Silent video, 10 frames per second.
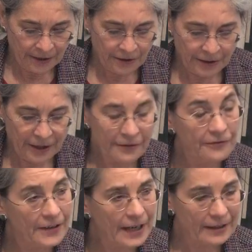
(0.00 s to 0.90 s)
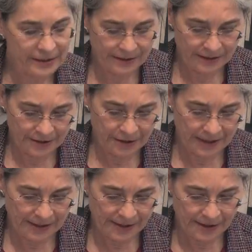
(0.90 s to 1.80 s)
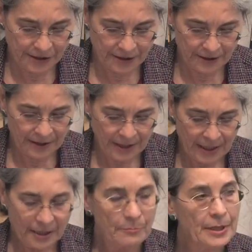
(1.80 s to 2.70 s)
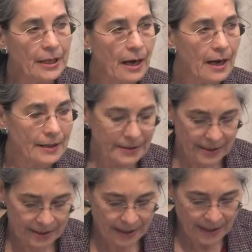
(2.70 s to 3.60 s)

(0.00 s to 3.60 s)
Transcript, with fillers: could affect a transition beyond